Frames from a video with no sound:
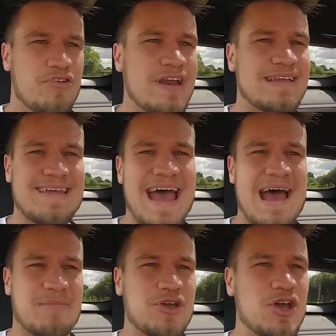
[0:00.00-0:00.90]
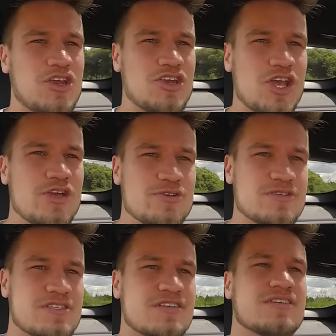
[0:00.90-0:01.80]
Pretty damn good
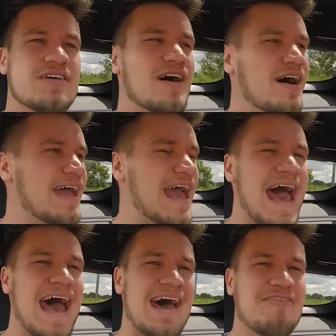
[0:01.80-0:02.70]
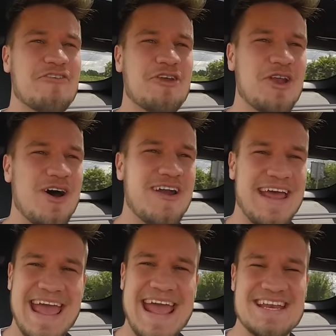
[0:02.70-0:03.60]
news. I have not
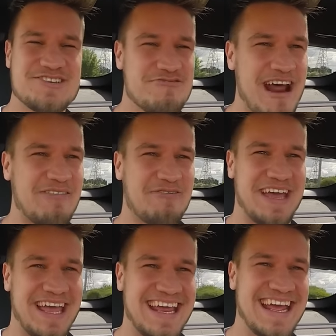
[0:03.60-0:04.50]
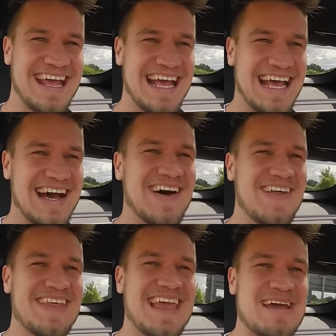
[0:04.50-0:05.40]
hit traffic
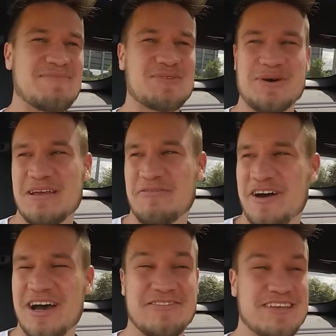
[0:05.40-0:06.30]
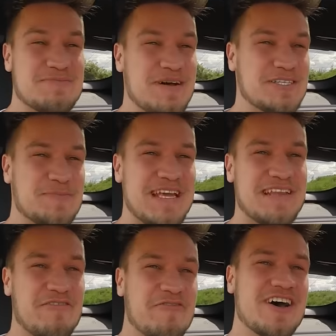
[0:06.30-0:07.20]
on the M twenty-five. This must
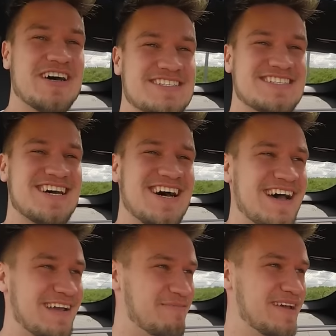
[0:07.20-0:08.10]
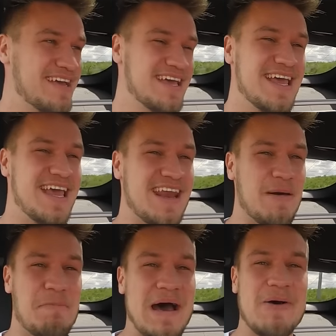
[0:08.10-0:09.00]
be the first time in
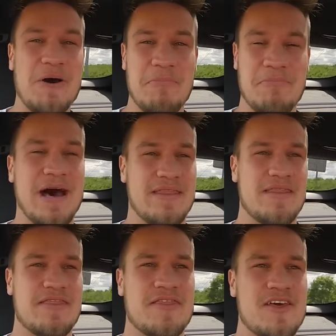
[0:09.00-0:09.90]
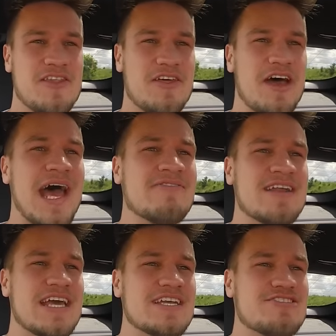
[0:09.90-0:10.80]
about a month that I
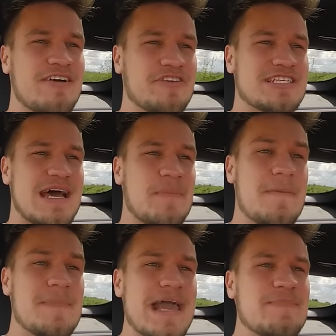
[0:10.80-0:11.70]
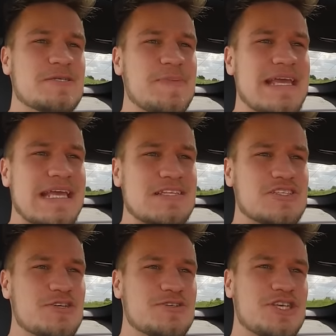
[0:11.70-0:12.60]
haven't hit a traffic jam. I may be speaking
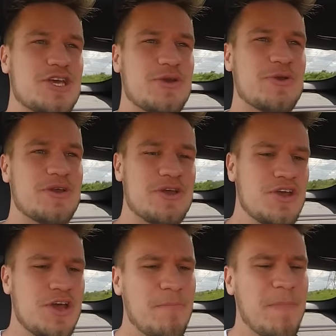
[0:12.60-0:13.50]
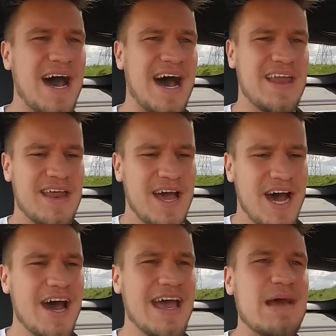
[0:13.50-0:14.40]
too soon, but
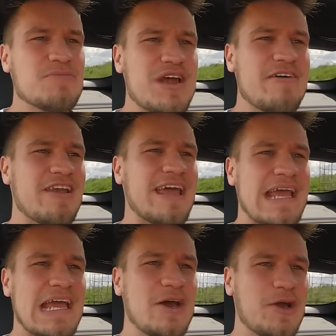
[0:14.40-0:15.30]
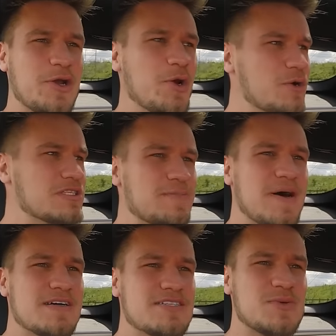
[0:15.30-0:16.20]
I am travelling at quarter
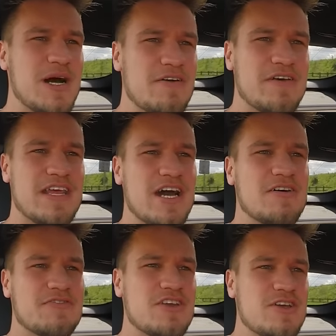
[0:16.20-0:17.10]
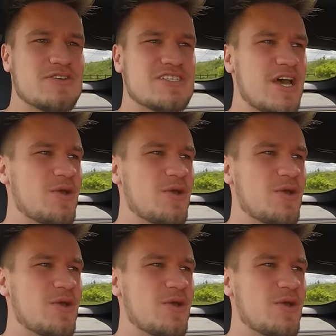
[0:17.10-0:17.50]
past twelve in the afternoon, so